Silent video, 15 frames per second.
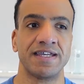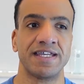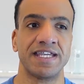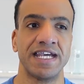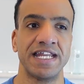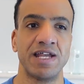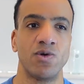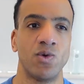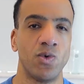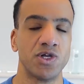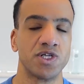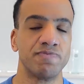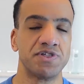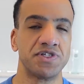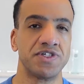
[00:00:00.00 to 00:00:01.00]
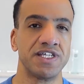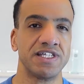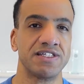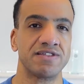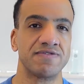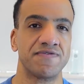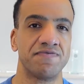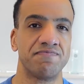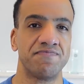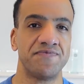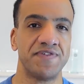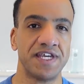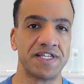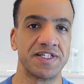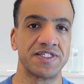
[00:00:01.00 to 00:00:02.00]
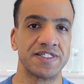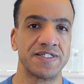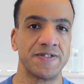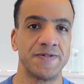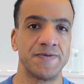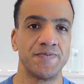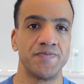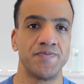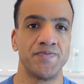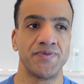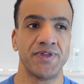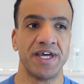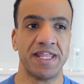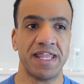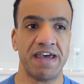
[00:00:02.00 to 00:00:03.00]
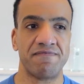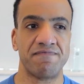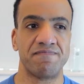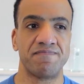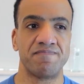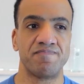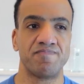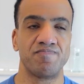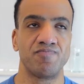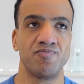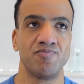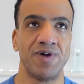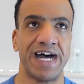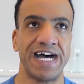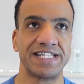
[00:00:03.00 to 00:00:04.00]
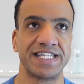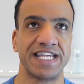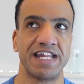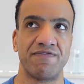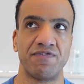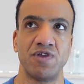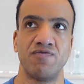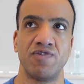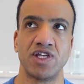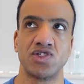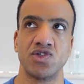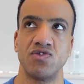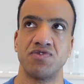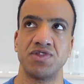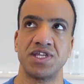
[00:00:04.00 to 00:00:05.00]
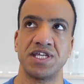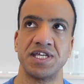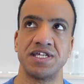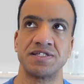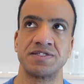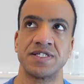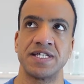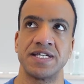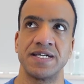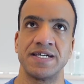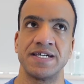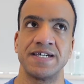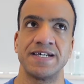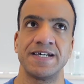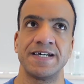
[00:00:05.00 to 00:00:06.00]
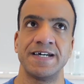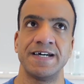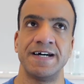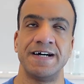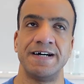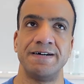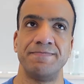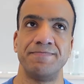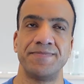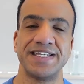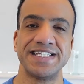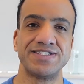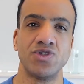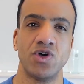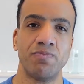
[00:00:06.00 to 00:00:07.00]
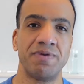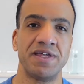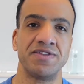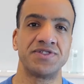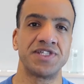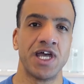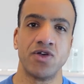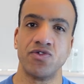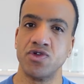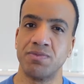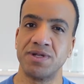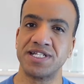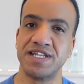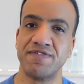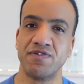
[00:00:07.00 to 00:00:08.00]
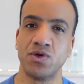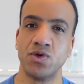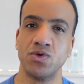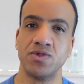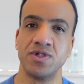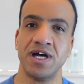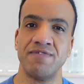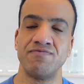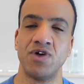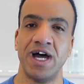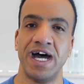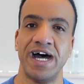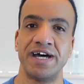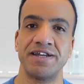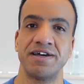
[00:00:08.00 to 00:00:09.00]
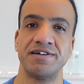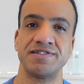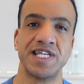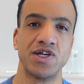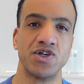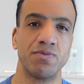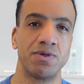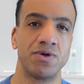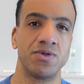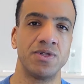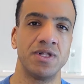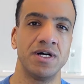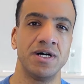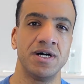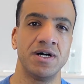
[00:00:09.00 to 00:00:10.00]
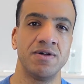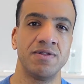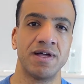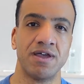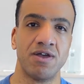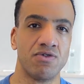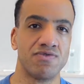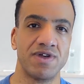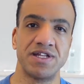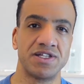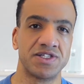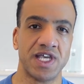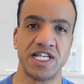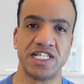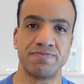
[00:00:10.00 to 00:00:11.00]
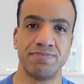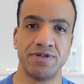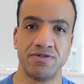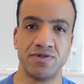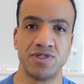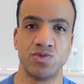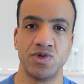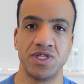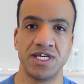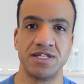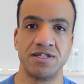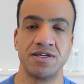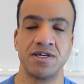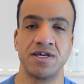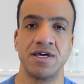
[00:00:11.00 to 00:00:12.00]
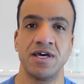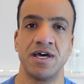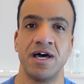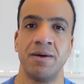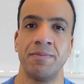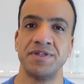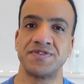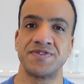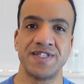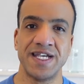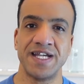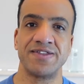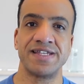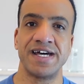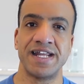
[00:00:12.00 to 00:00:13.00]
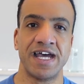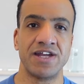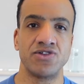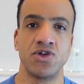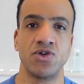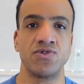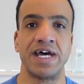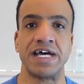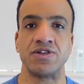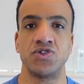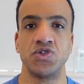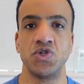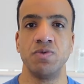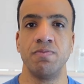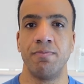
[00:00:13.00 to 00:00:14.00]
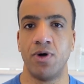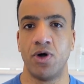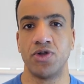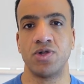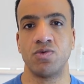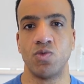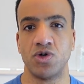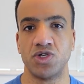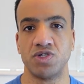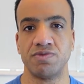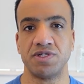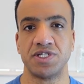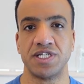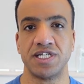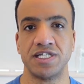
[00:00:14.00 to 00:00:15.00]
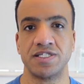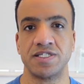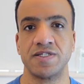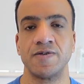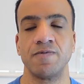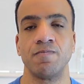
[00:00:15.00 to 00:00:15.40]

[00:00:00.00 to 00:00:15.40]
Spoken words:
getting a washing machine fixed, and I've had to get a few fixed over the years, it's not been terribly difficult. I've not had a terrible, horrendous experience with it. But saying that, I know that new modern washing machines,